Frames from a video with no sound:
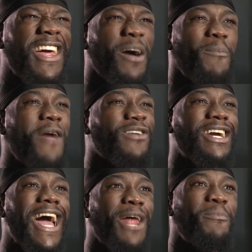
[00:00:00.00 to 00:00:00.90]

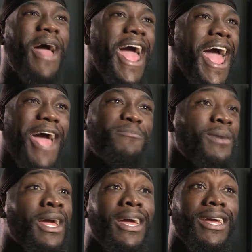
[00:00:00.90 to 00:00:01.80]
America got a bad
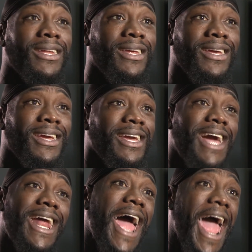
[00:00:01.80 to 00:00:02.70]
man. He
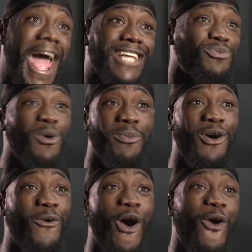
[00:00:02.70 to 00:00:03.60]
got an ass whooper
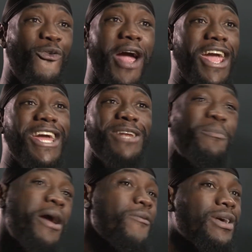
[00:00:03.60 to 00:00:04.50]
right here in
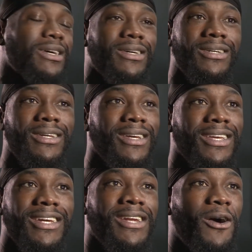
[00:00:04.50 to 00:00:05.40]
America,
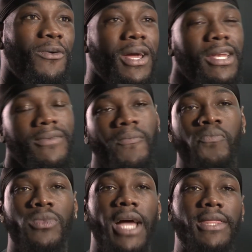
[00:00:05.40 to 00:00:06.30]
you know. And
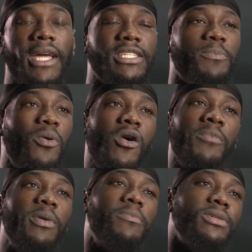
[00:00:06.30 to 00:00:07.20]
I think it's
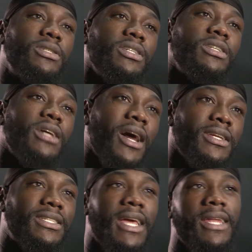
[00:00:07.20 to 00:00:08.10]
important people should
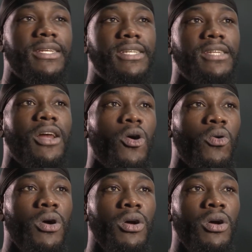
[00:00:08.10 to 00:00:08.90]
understand and should know